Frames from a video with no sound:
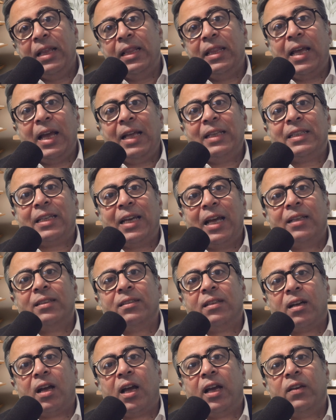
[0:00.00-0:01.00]
that
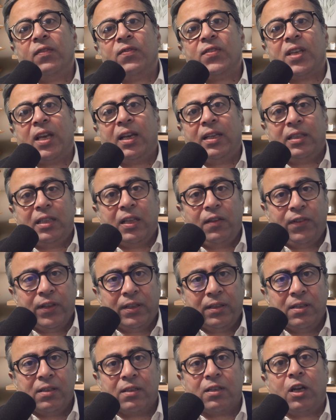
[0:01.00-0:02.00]
can drive
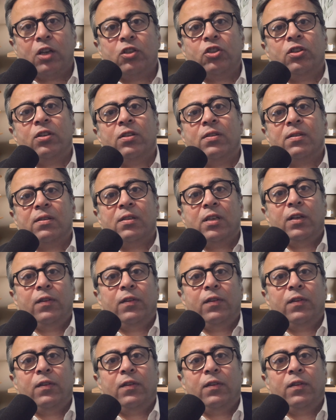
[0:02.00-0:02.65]
scientific discussions,